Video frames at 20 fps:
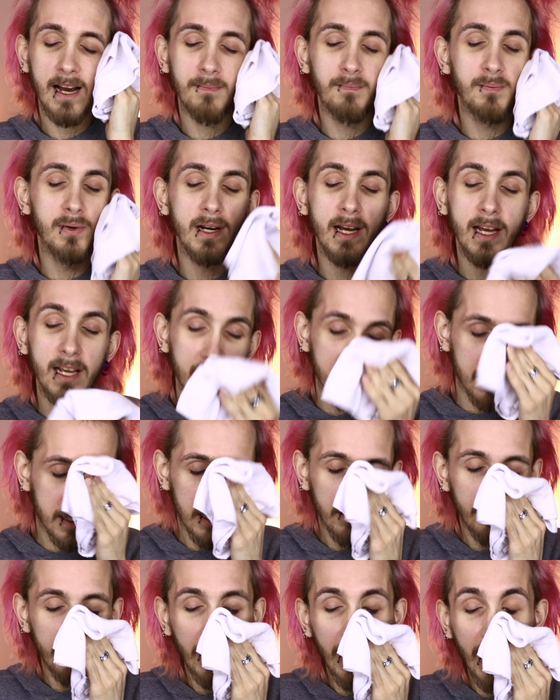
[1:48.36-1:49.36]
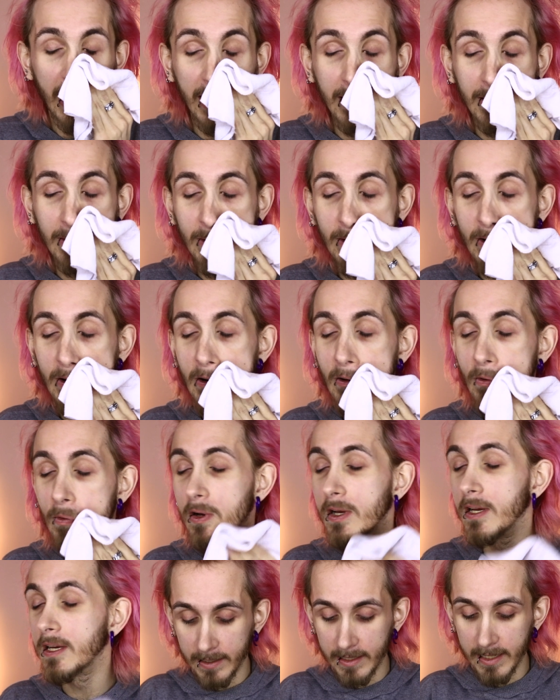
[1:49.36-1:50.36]
abrasive and, you
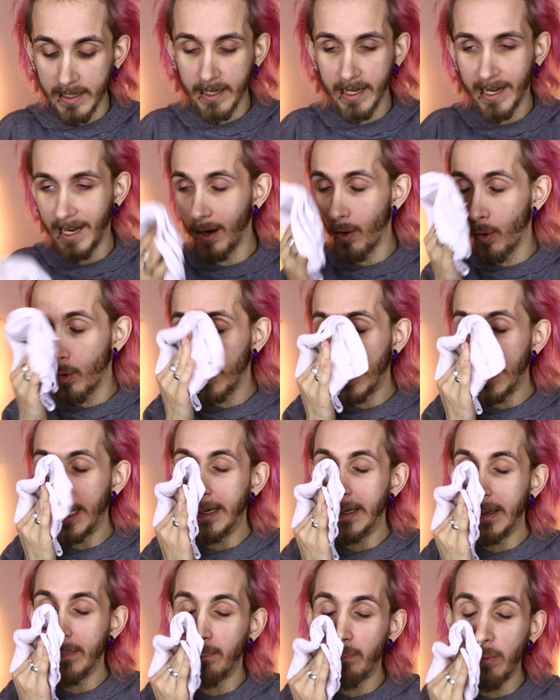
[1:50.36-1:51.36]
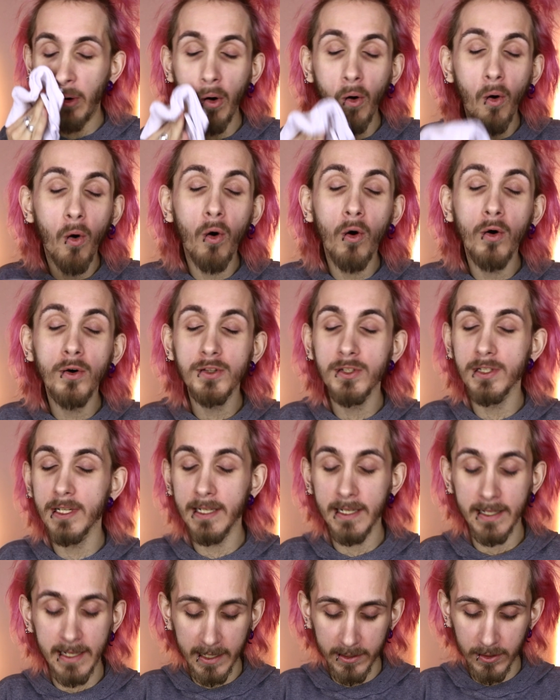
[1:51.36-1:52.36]
know, declogging the pores
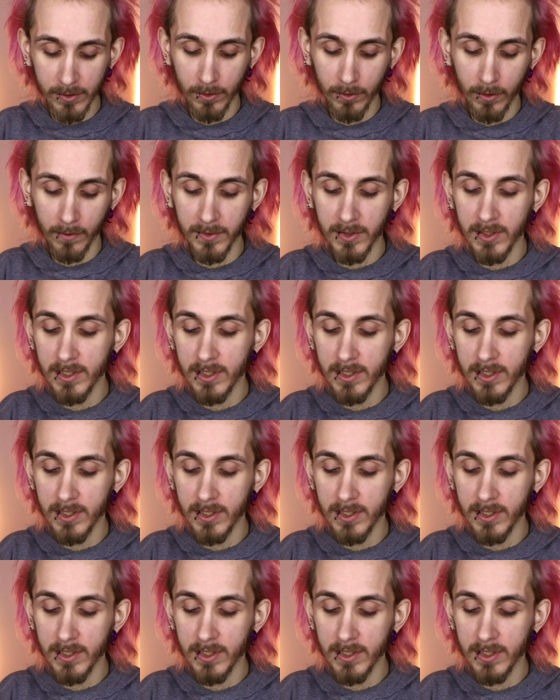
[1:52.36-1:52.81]
and that sort of